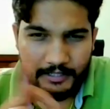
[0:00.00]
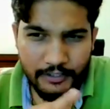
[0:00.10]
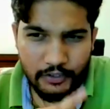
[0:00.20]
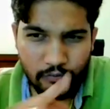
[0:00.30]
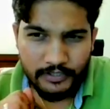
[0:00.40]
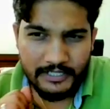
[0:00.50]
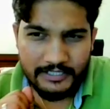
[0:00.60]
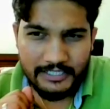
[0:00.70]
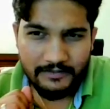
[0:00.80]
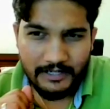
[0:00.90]
In two
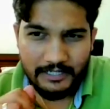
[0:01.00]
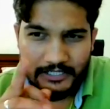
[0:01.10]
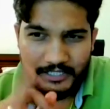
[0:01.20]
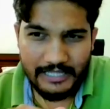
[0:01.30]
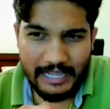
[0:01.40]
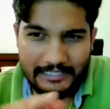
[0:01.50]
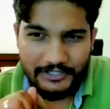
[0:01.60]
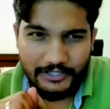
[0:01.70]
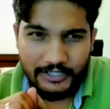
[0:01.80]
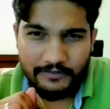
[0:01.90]
years, he will reach in the
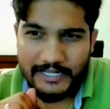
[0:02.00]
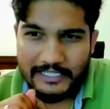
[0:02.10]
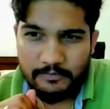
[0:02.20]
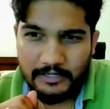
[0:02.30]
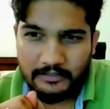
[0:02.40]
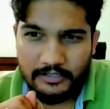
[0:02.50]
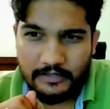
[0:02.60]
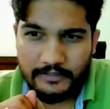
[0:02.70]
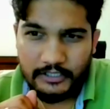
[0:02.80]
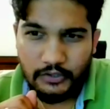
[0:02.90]
ascendant, will aspect the
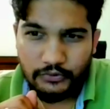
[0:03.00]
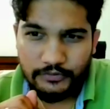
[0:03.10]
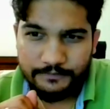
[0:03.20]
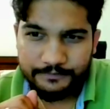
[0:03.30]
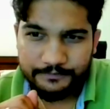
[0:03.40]
7th house.